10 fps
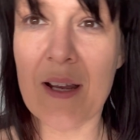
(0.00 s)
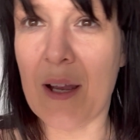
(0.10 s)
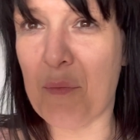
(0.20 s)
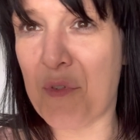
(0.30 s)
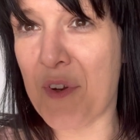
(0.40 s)

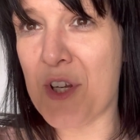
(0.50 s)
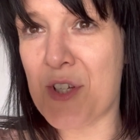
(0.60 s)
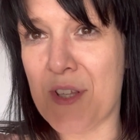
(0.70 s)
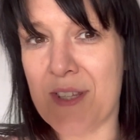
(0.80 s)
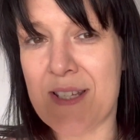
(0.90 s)
I'm
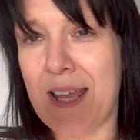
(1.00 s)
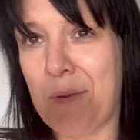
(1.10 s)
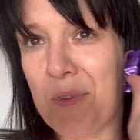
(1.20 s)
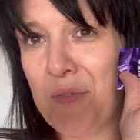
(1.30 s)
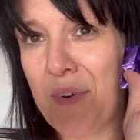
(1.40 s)
finishing the day
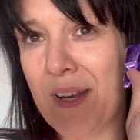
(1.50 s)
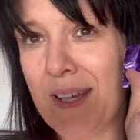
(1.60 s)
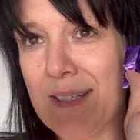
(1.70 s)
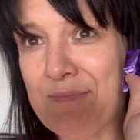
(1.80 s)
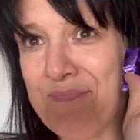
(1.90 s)
with a
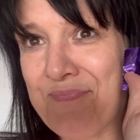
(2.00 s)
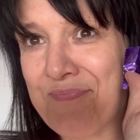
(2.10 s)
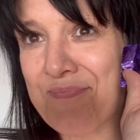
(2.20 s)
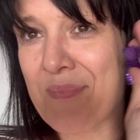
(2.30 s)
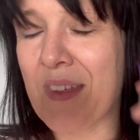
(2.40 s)
Freddo.
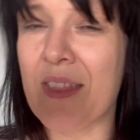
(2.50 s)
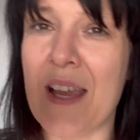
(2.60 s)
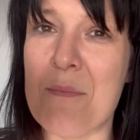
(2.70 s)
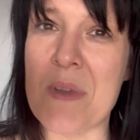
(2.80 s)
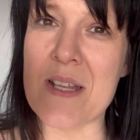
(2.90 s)

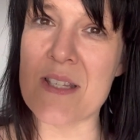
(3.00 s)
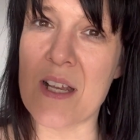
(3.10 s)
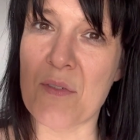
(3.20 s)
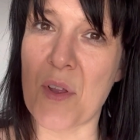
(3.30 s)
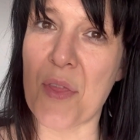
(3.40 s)
That means that
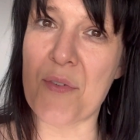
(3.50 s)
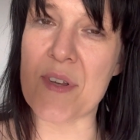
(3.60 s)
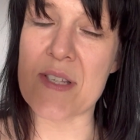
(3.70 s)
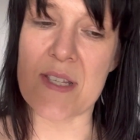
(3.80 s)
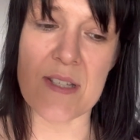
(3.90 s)
I've gone 3
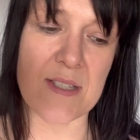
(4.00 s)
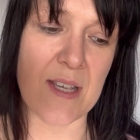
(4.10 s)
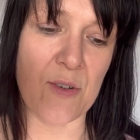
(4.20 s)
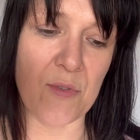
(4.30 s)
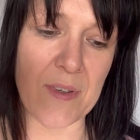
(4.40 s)
sins
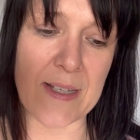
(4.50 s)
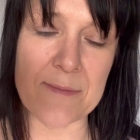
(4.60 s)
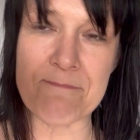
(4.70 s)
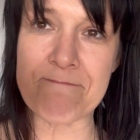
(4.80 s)
over.